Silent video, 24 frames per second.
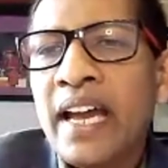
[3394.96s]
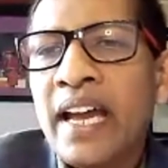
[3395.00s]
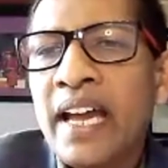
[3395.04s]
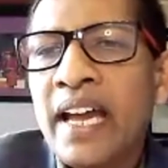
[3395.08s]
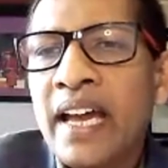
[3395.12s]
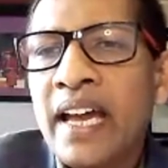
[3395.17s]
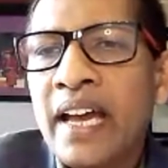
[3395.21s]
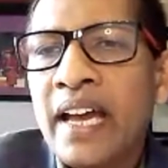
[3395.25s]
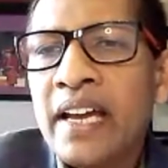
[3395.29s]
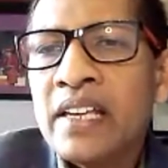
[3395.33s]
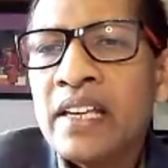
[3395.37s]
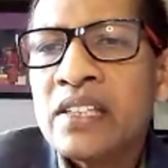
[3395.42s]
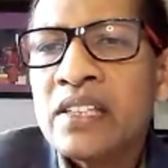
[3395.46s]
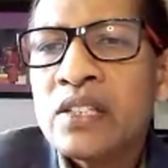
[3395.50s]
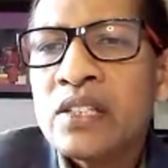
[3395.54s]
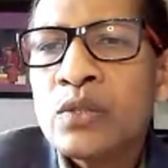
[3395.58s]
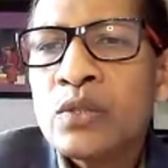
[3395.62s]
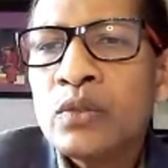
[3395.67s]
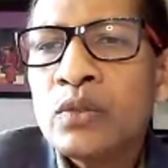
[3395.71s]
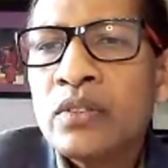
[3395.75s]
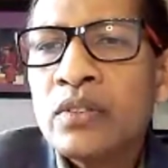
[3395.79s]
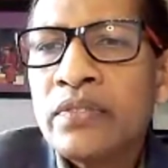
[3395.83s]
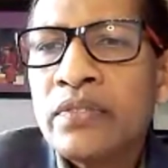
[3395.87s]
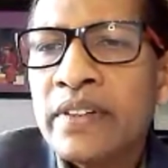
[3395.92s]
as
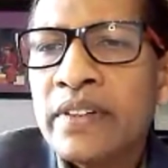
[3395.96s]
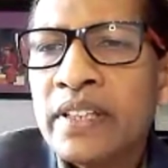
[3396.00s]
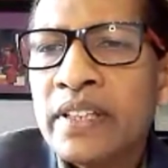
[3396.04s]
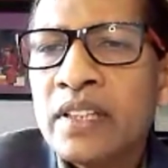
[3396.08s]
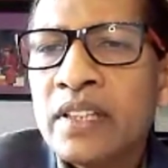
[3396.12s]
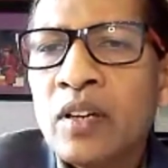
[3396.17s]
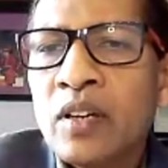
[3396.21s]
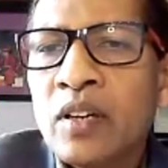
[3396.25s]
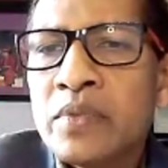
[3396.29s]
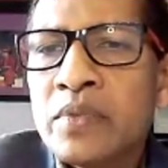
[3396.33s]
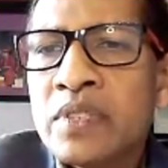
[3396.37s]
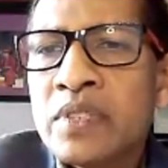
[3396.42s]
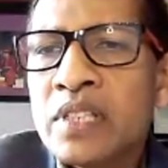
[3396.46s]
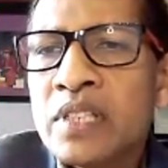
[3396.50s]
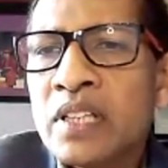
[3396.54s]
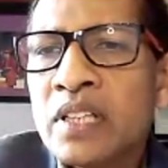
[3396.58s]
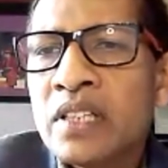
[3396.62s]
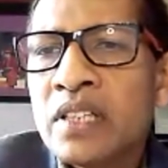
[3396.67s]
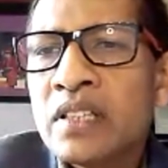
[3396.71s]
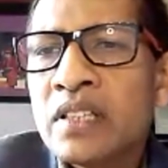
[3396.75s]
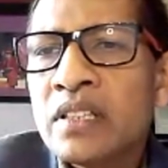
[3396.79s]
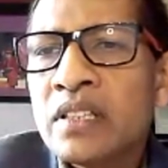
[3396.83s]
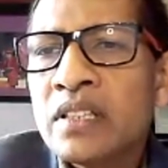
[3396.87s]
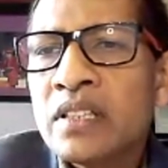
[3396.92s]
to affect the
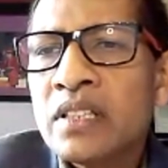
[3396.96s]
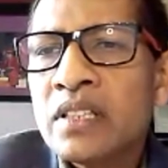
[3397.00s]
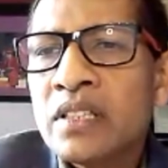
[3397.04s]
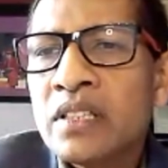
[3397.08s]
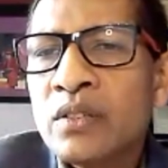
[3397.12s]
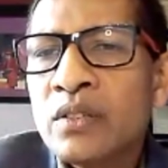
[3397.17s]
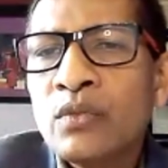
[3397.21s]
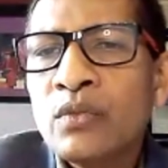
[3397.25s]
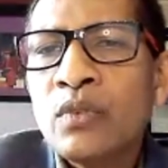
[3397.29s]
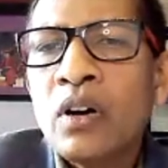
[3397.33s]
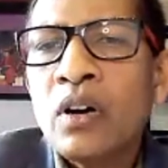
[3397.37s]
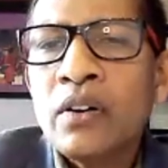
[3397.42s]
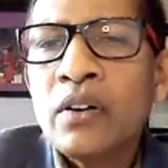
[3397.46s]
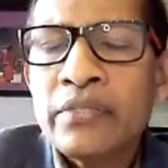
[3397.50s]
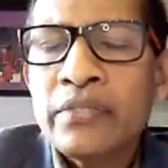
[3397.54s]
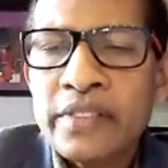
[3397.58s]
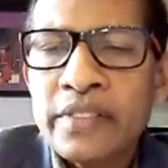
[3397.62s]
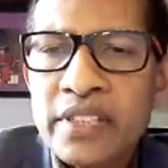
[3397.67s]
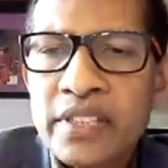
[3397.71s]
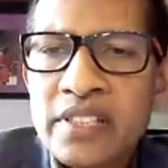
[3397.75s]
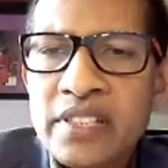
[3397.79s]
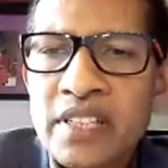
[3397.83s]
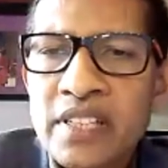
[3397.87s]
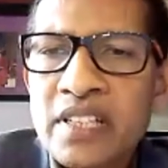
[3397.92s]
objective of
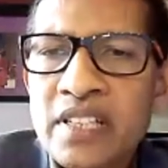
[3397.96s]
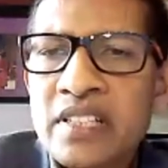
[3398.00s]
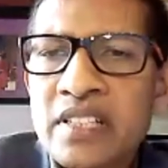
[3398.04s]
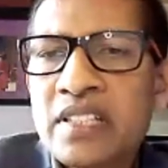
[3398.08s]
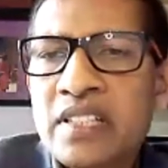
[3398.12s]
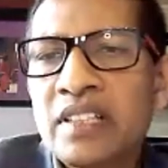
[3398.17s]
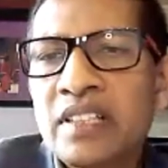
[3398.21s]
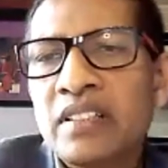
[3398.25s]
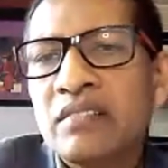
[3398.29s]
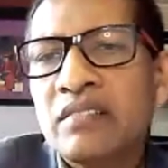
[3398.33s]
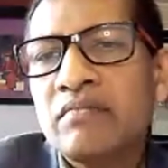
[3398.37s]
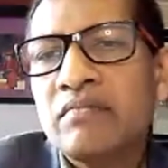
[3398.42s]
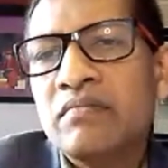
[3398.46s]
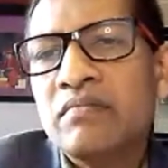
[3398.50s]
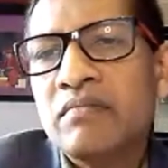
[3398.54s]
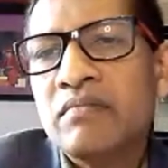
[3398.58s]
the session.